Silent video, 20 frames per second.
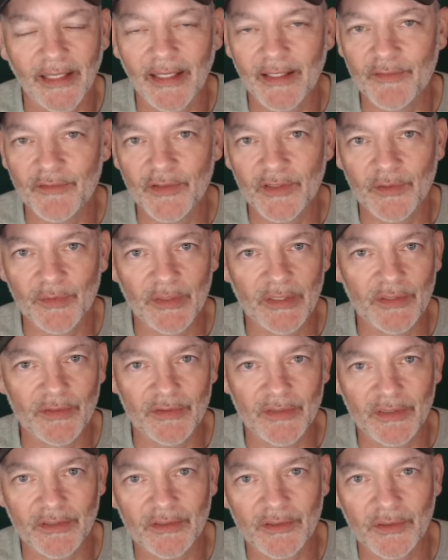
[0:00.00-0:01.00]
Canva, we use
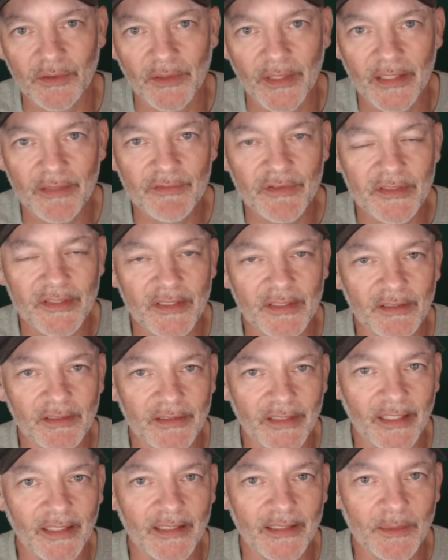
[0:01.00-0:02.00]
this tool every single
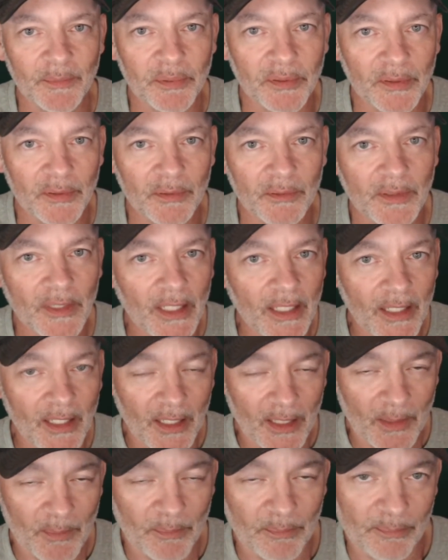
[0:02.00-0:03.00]
day to
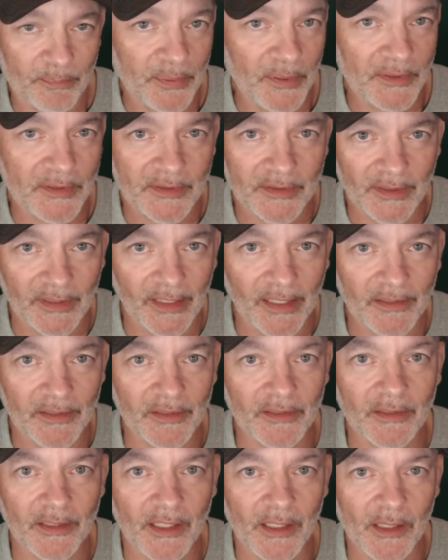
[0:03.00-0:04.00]
put
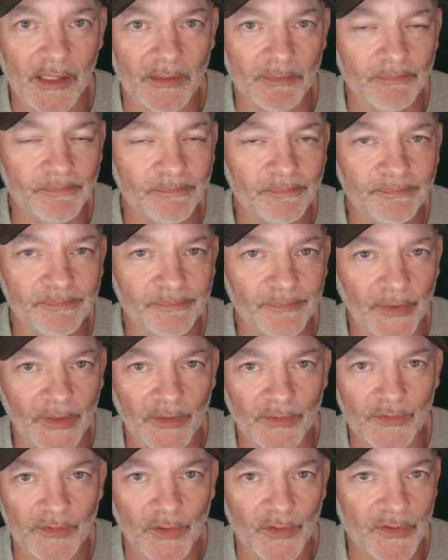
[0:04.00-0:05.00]
together um, you
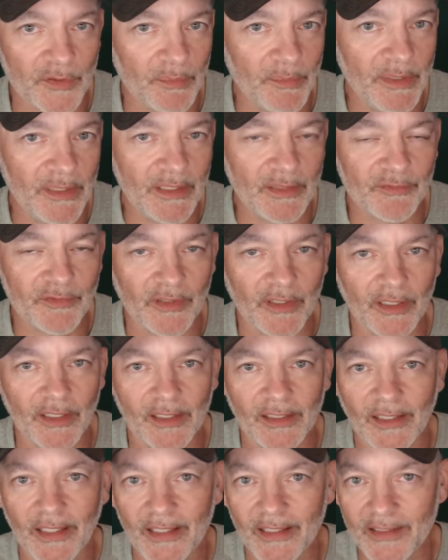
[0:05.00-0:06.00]
know social media for our
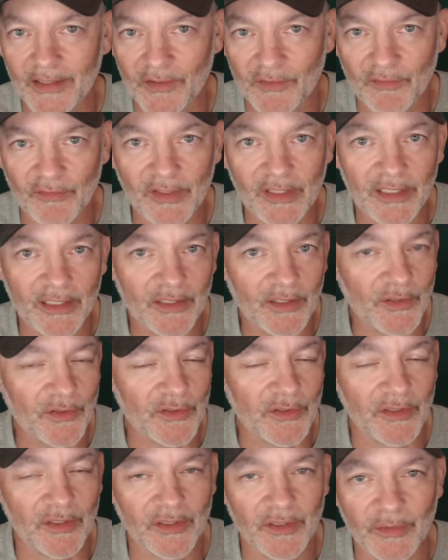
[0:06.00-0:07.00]
clients videos
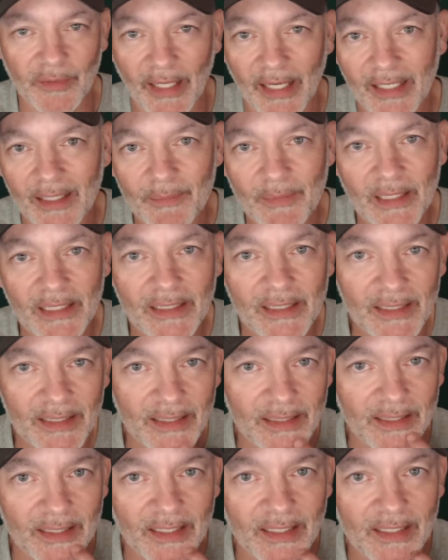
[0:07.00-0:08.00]
you can do
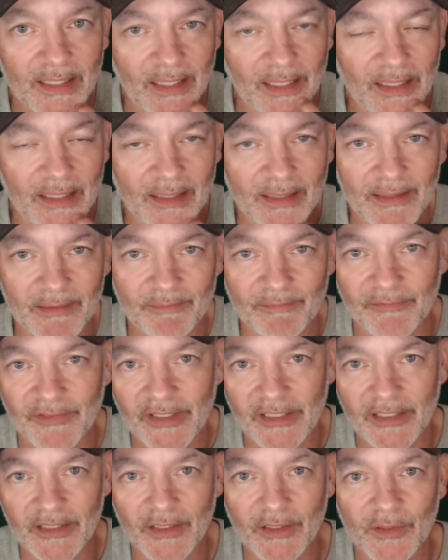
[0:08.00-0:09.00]
animated um,
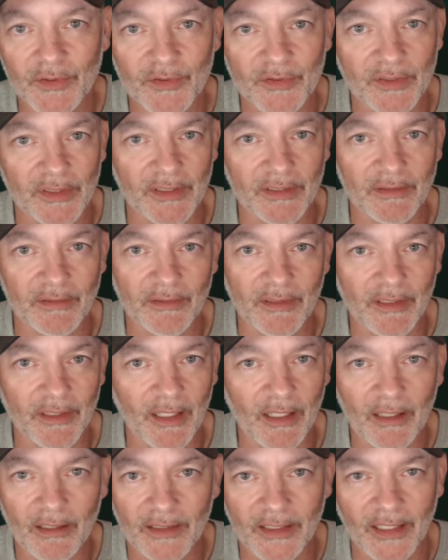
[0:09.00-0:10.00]
videos and
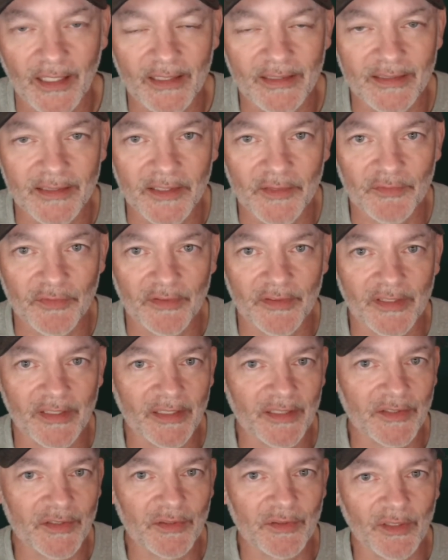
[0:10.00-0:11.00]
all kinds of different
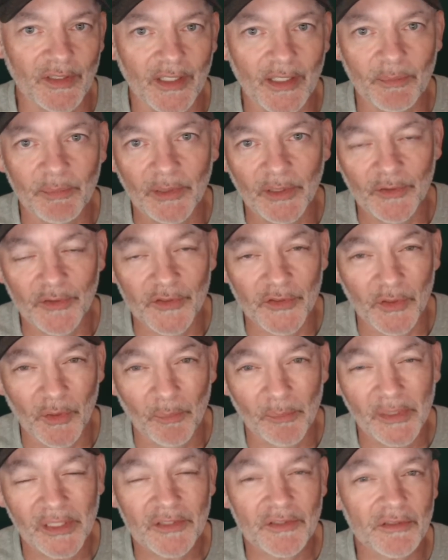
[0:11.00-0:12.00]
things. You can upload your
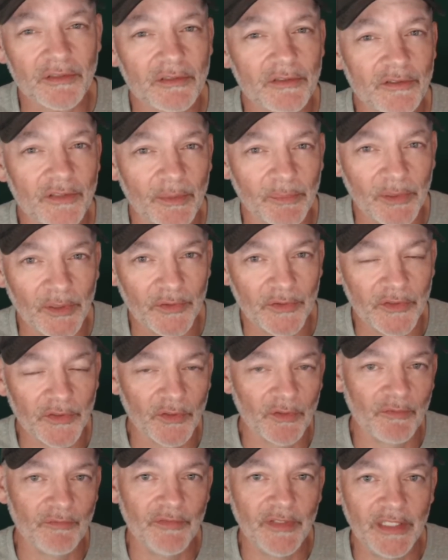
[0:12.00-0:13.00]
own pictures, upload your
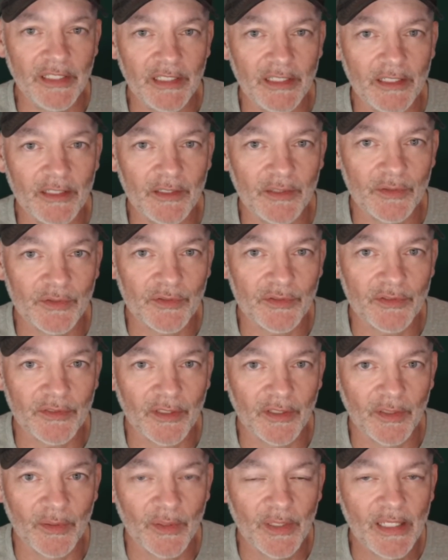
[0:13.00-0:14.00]
own videos.
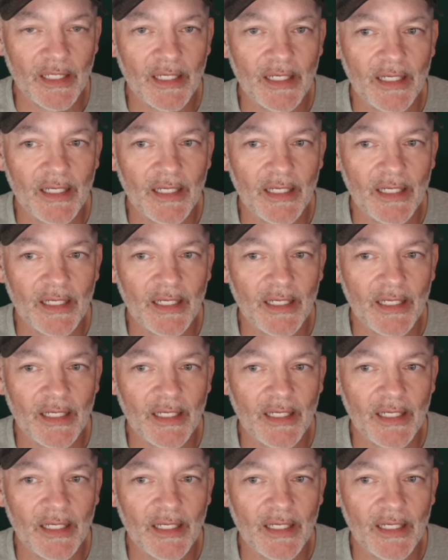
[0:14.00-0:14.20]
So